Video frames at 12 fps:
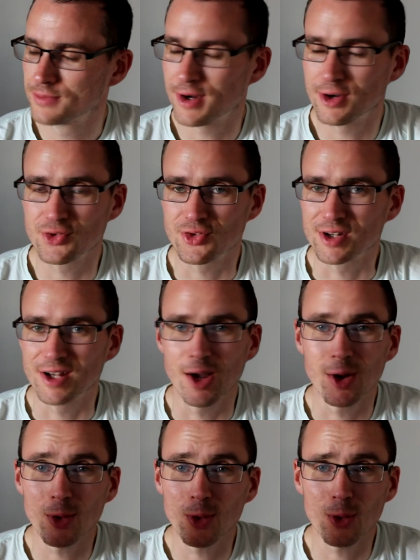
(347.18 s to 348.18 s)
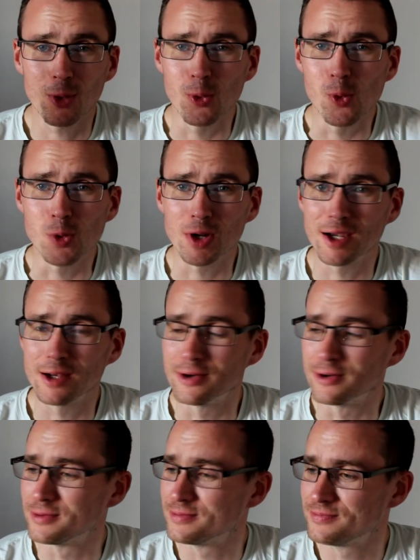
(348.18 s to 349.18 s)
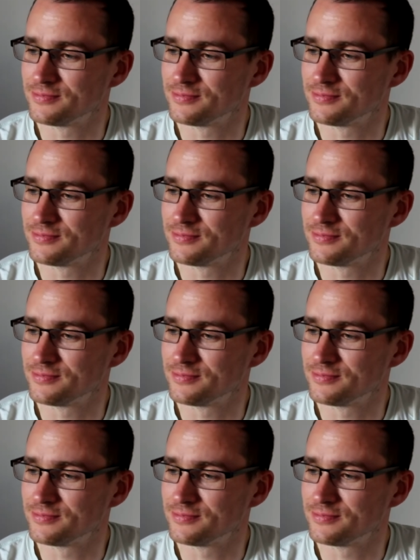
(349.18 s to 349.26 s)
I drink that all day long.